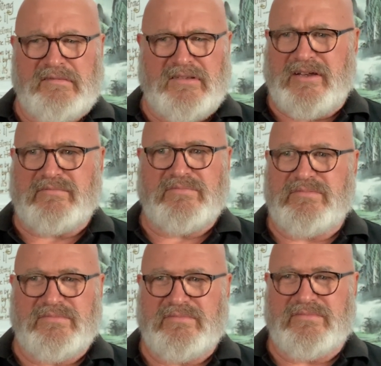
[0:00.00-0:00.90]
like
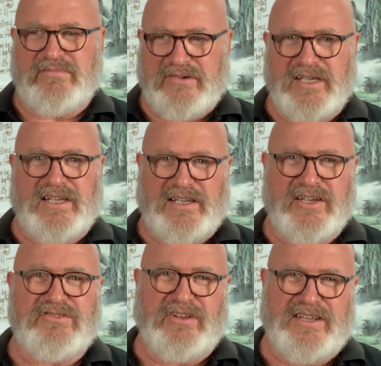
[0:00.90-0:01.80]
really
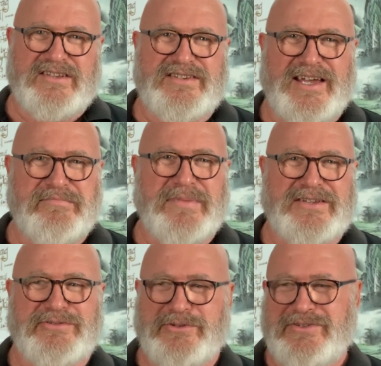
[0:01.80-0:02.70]
literally the same
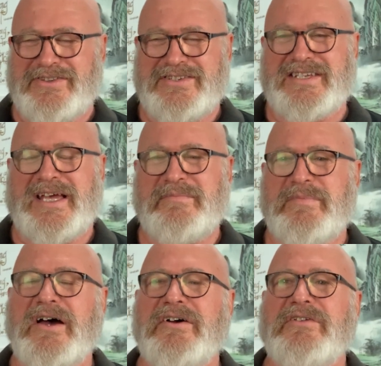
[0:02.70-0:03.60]
muscles and the same
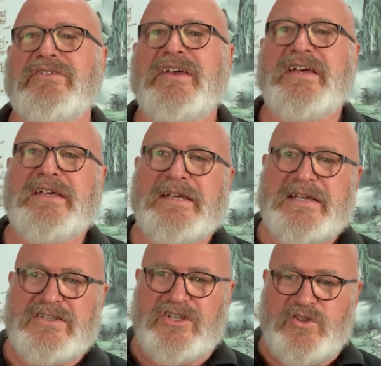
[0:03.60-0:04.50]
bones.
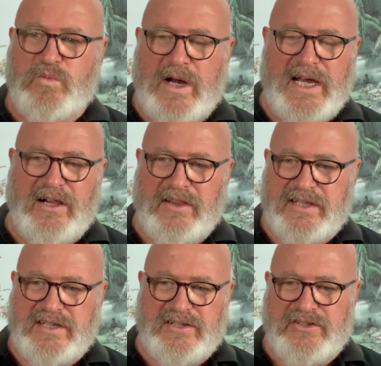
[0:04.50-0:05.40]
So the whale
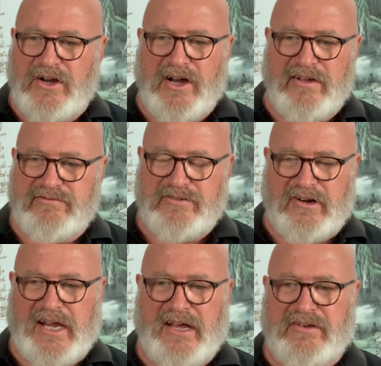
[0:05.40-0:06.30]
that can dive
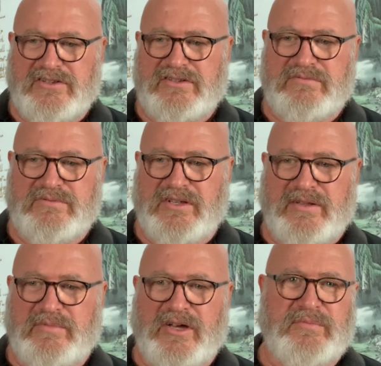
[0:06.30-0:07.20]
for hours to the
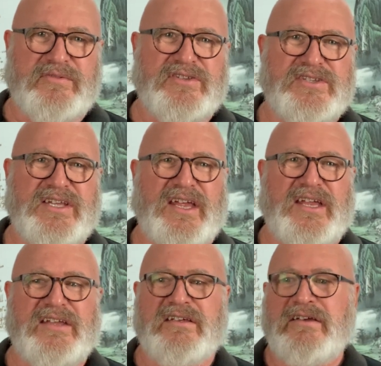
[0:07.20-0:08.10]
bottom of the
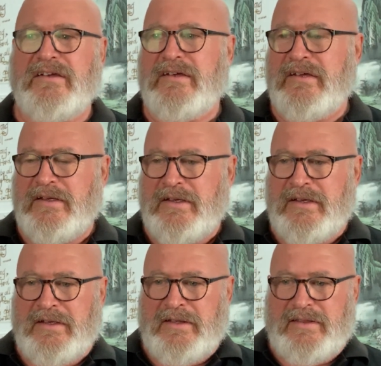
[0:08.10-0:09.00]
sea,
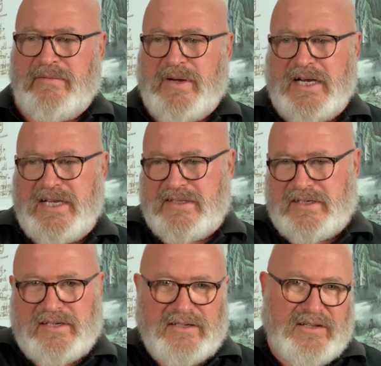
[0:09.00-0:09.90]
the monkey
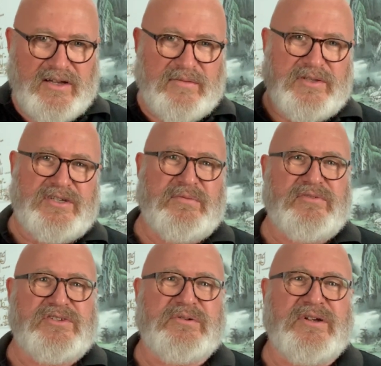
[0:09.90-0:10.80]
that can climb the top of
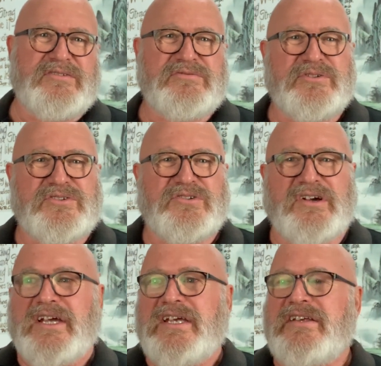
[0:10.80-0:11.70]
a 200-foot
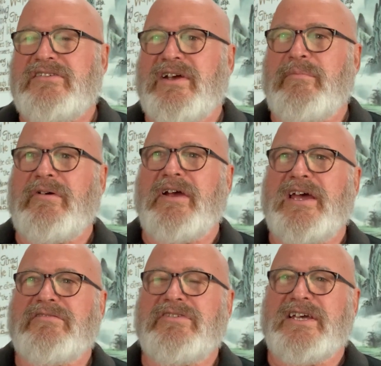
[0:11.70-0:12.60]
tree and jump
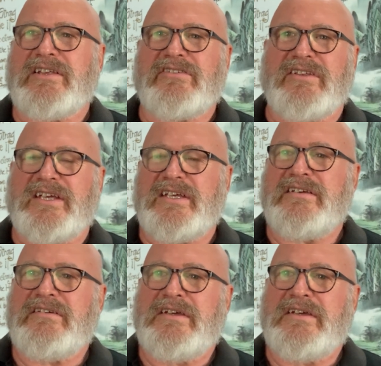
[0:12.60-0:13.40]
around fearlessly,